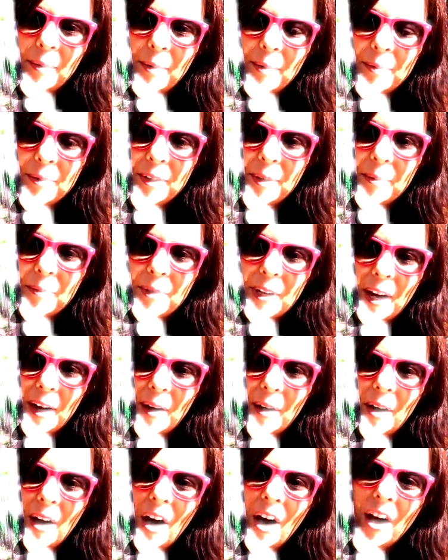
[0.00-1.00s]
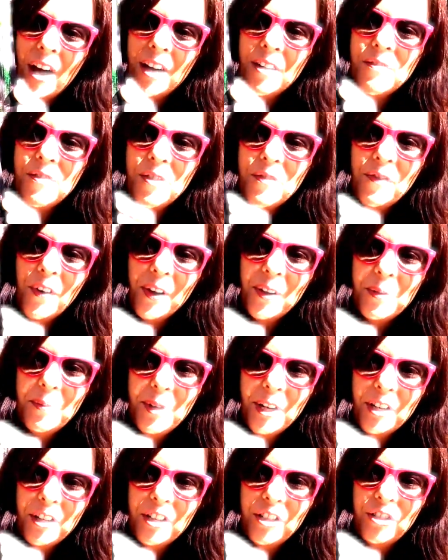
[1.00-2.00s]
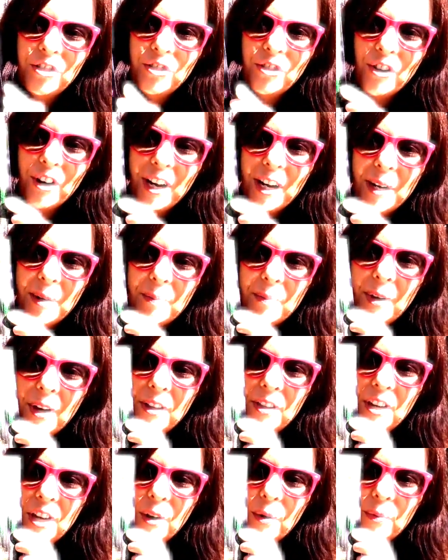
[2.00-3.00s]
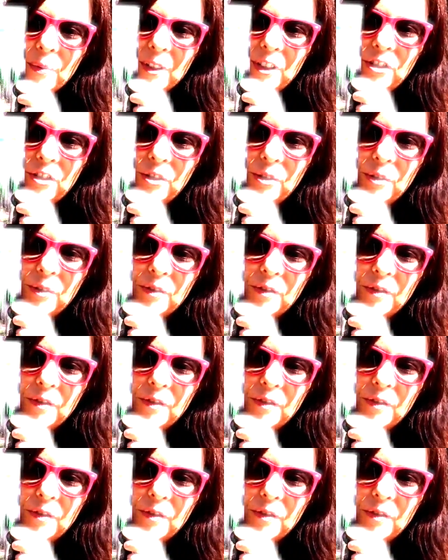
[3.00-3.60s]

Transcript: If you follow me on Instagram, the original